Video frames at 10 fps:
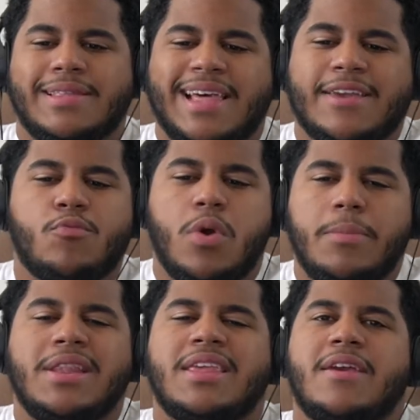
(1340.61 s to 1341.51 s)
Like,
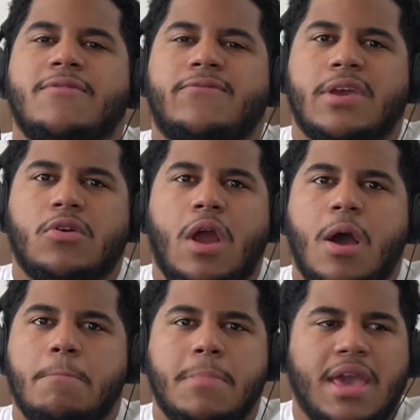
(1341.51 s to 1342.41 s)
women can figure
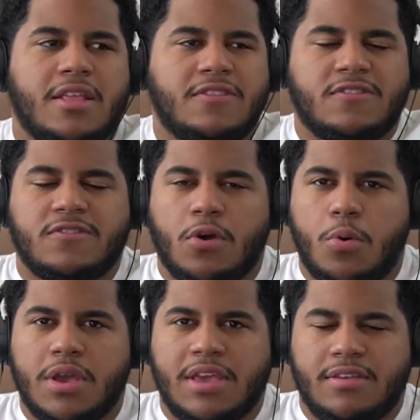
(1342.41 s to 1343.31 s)
out men
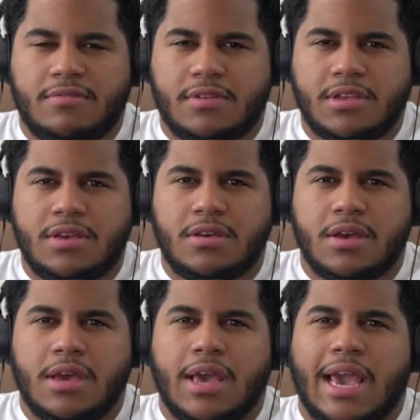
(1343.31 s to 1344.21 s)
so easily,
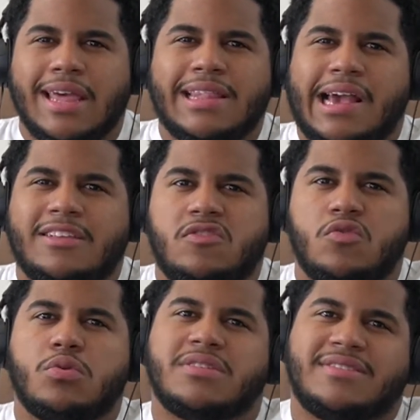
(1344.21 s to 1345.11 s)
in like
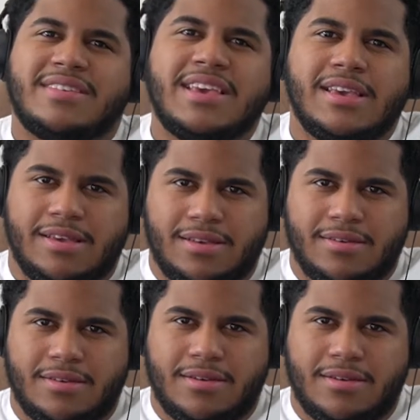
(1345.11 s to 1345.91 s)
to a T.